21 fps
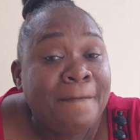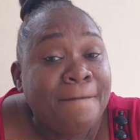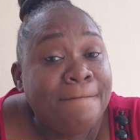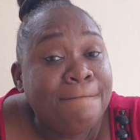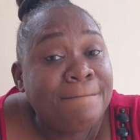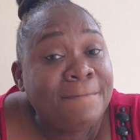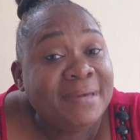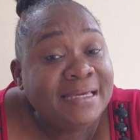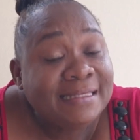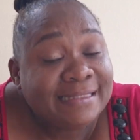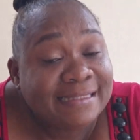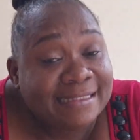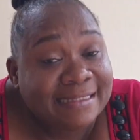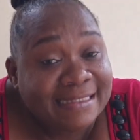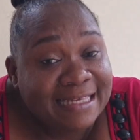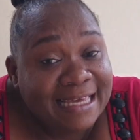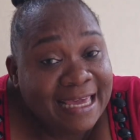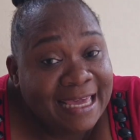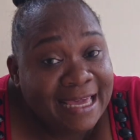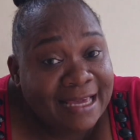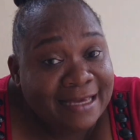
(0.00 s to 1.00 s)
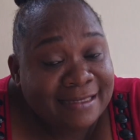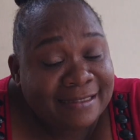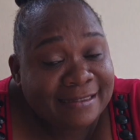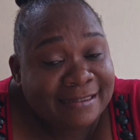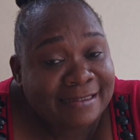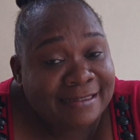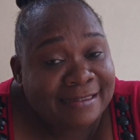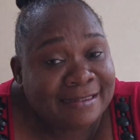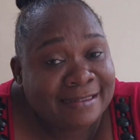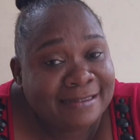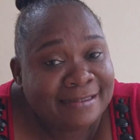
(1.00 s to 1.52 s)

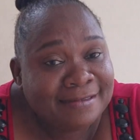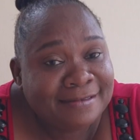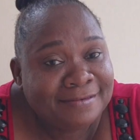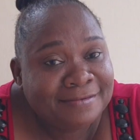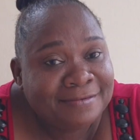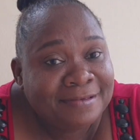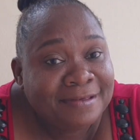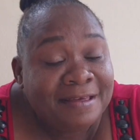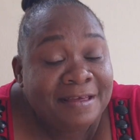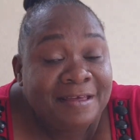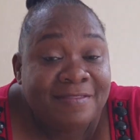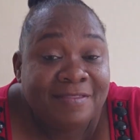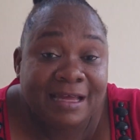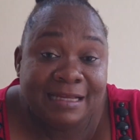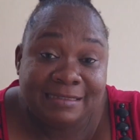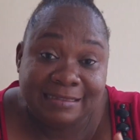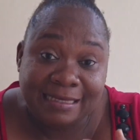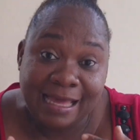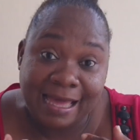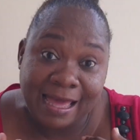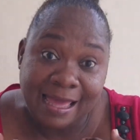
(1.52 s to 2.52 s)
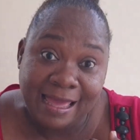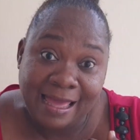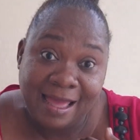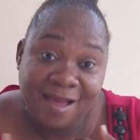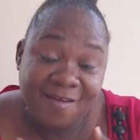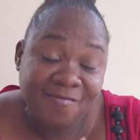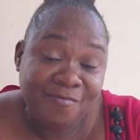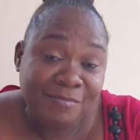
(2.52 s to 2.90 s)
mistakes that I have